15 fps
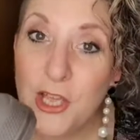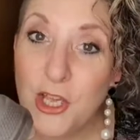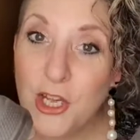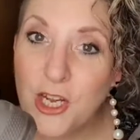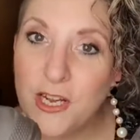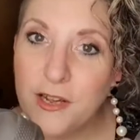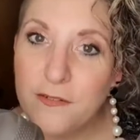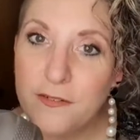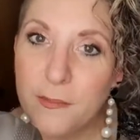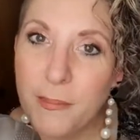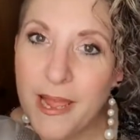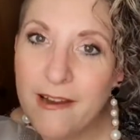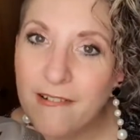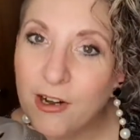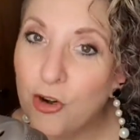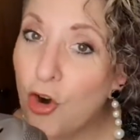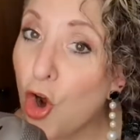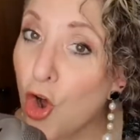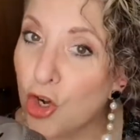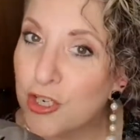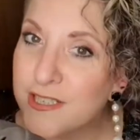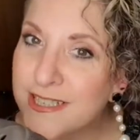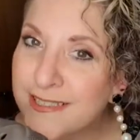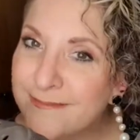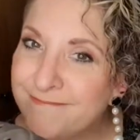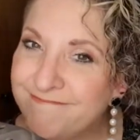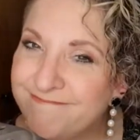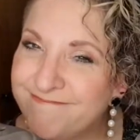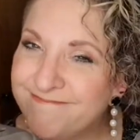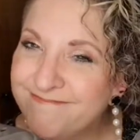you could go for a pair of Crocs.
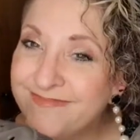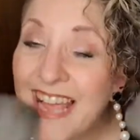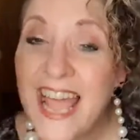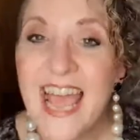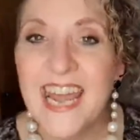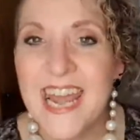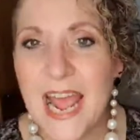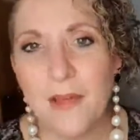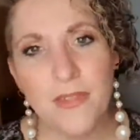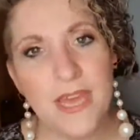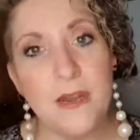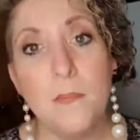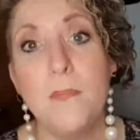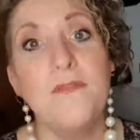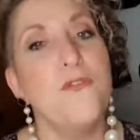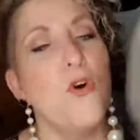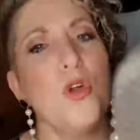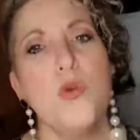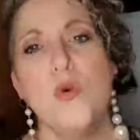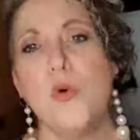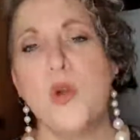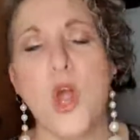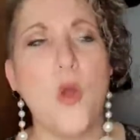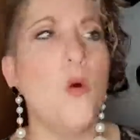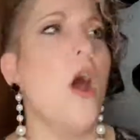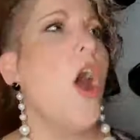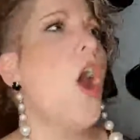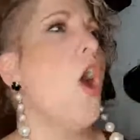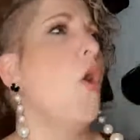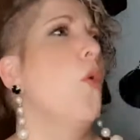Now then, before you all go,
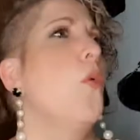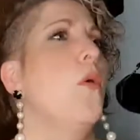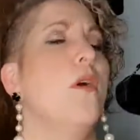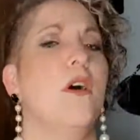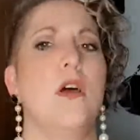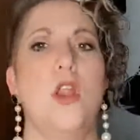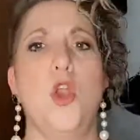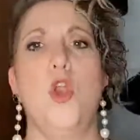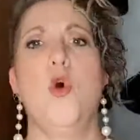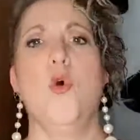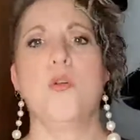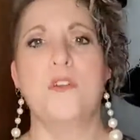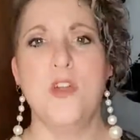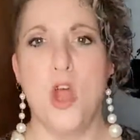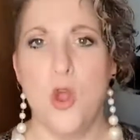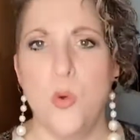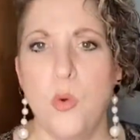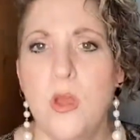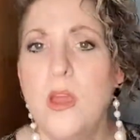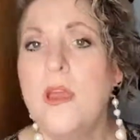oh Lord no,